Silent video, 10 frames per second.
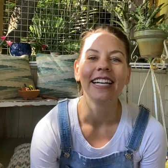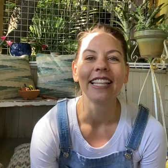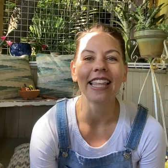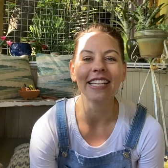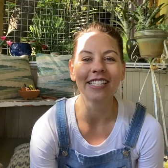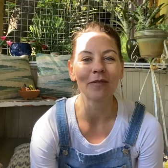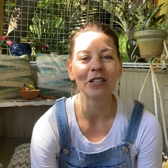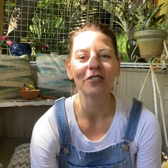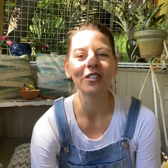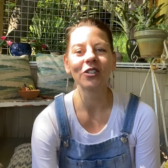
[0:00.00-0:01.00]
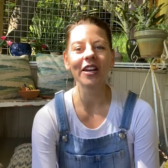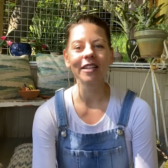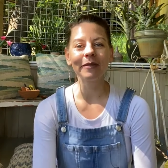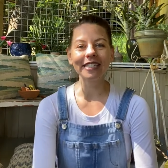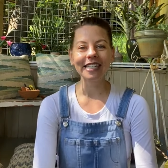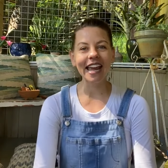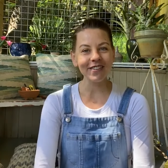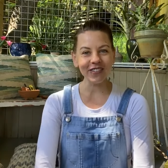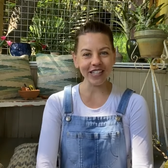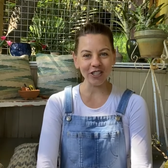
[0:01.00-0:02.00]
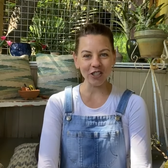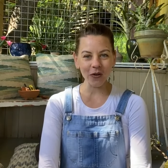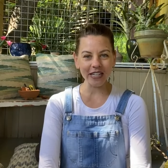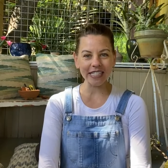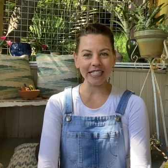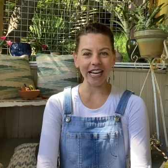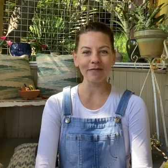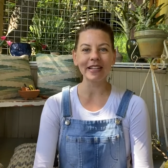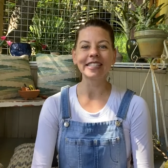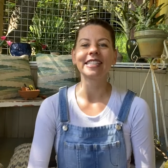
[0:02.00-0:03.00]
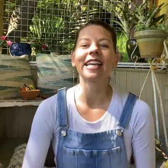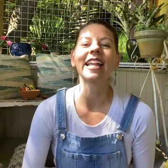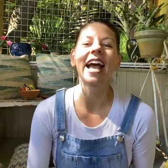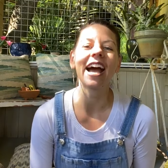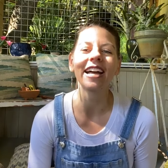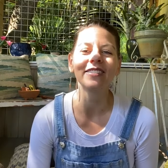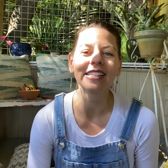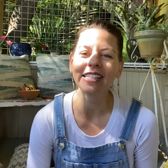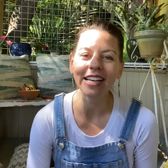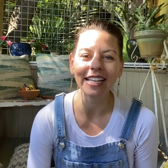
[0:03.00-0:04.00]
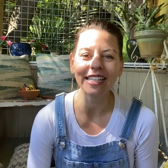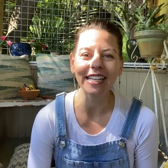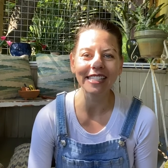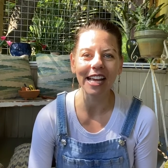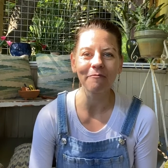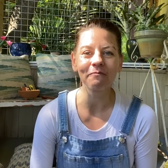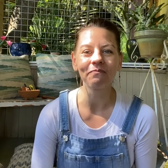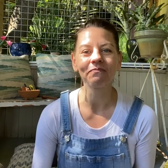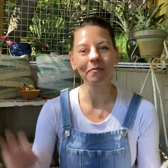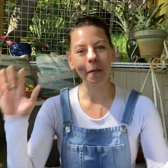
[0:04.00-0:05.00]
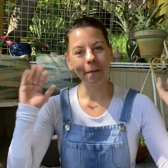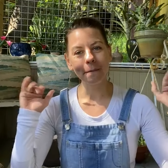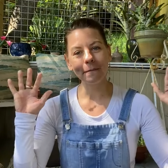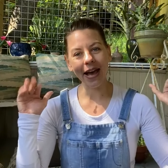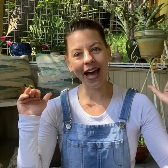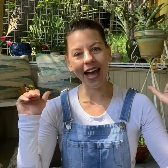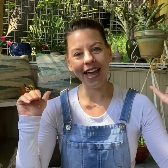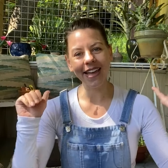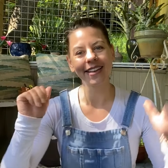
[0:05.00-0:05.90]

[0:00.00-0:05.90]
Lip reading: Thanks so much for joining me today for this short segment, and I will see you guys next time. Bye.